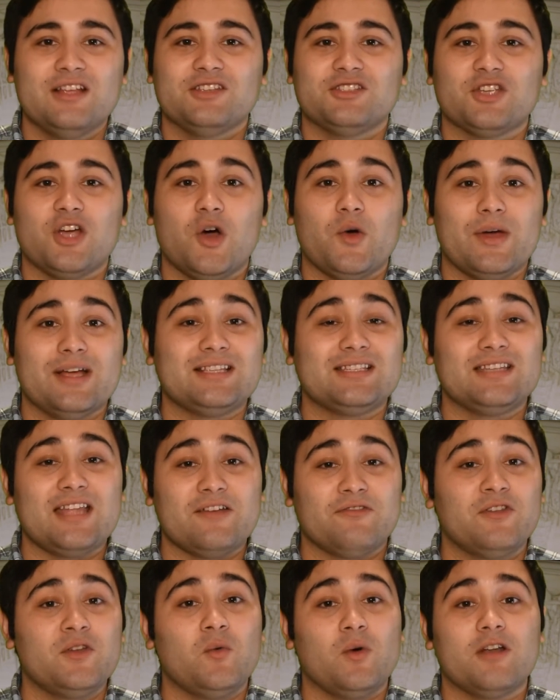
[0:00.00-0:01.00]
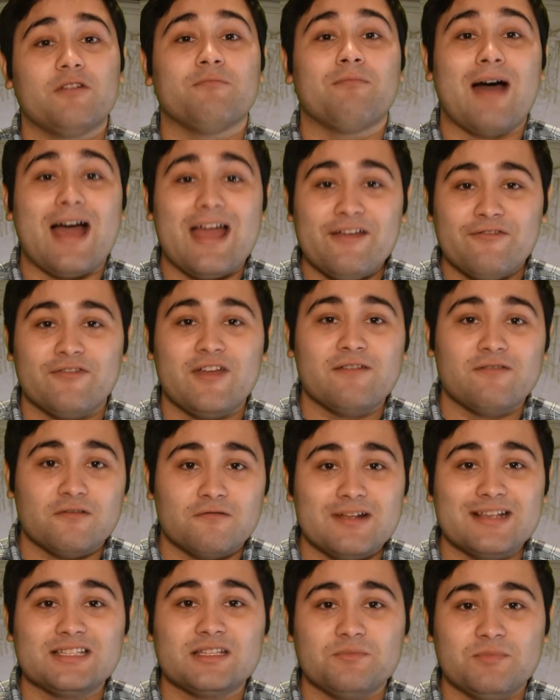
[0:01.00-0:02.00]
So it's definitely one of my favorite
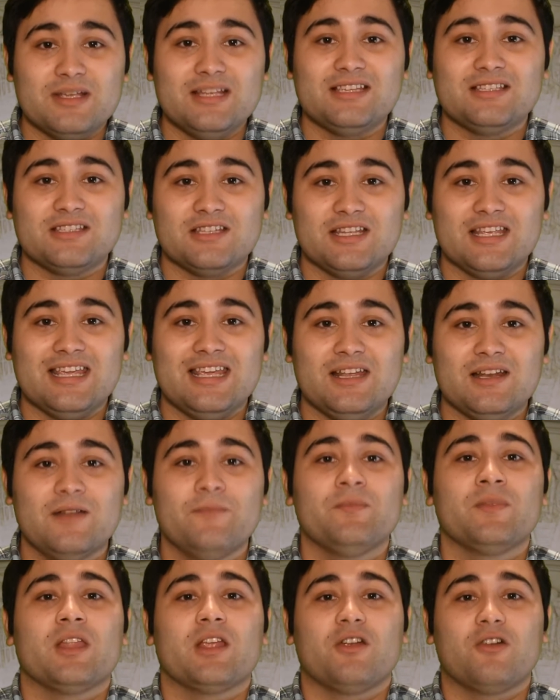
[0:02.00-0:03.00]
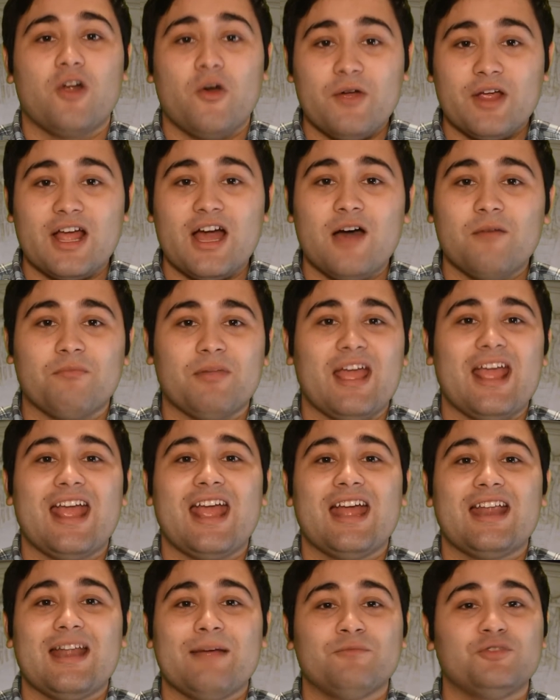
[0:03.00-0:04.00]
recipes to eat growing up,
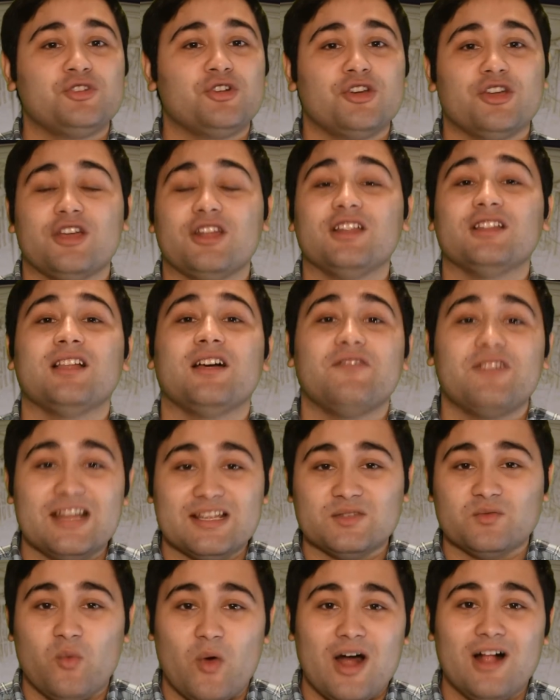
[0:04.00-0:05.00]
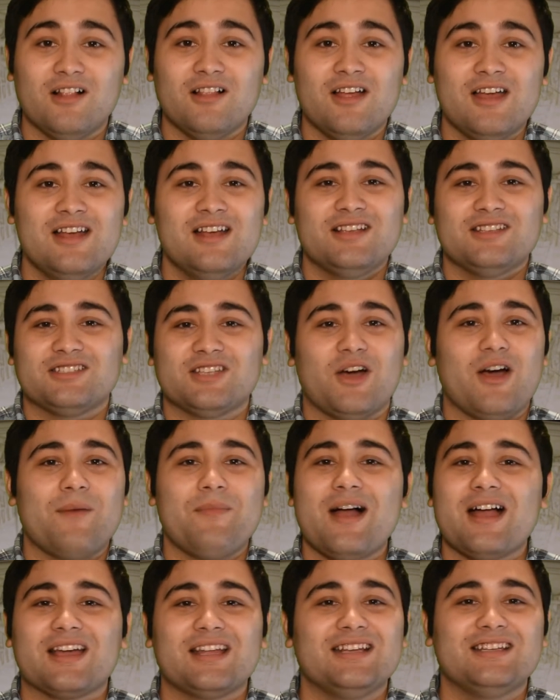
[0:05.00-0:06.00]
and I'm sure you're gonna love it as well. So I'm
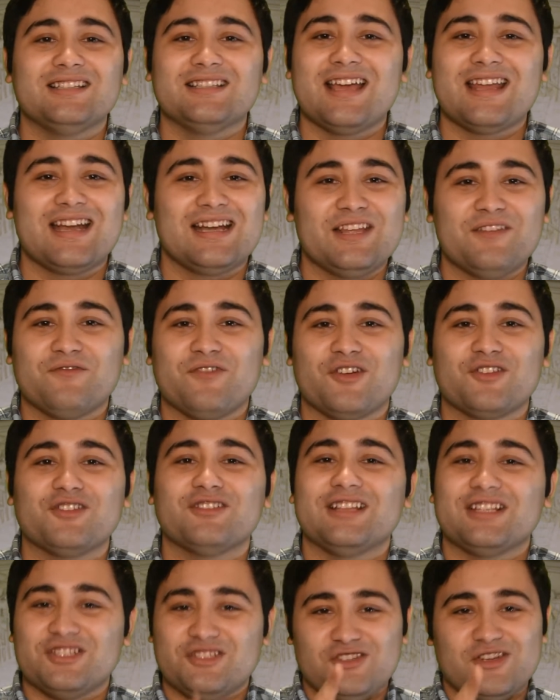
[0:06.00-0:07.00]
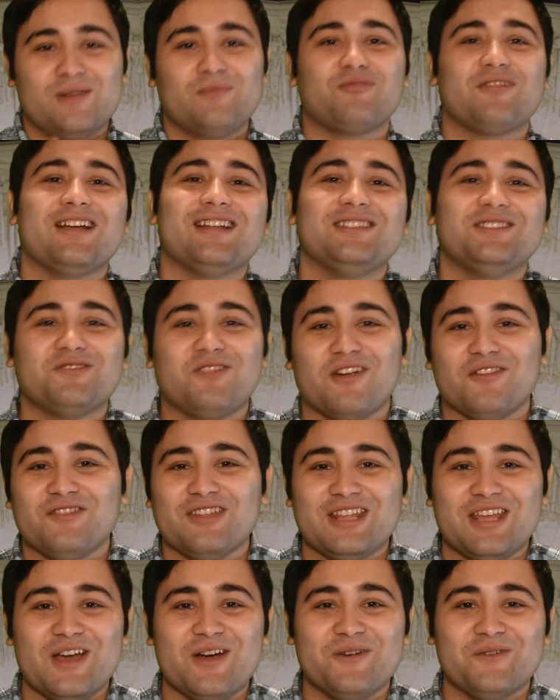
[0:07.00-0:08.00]
not gonna delay it any further. Let's jump right into our
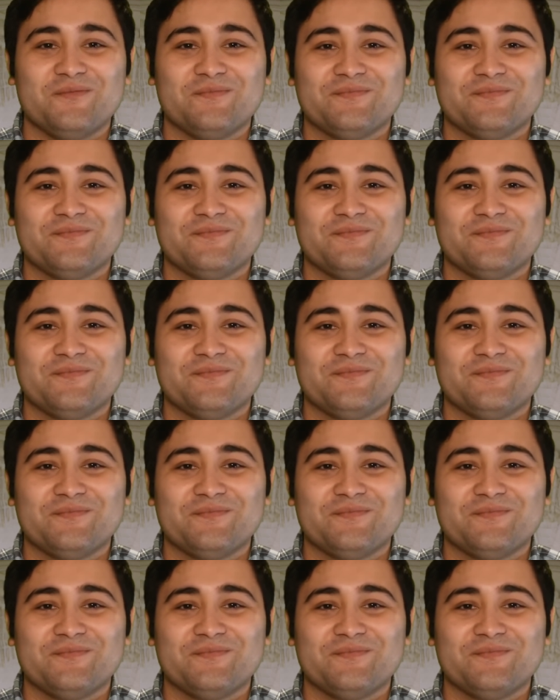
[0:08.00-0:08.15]
video.